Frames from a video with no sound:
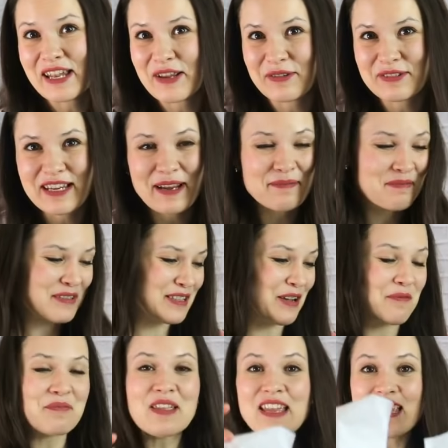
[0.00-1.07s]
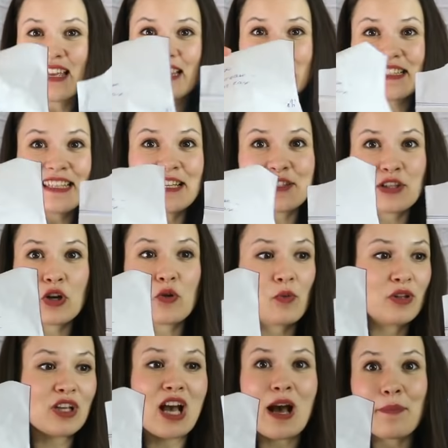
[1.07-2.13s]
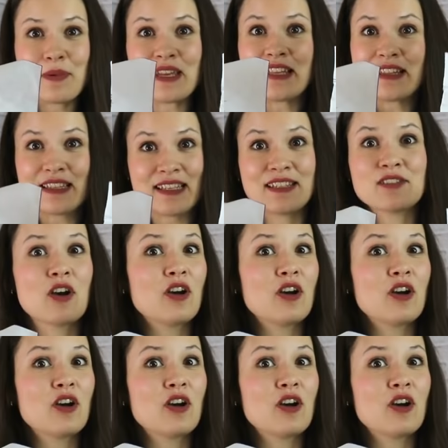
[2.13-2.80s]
in no time. So let's get started with copying these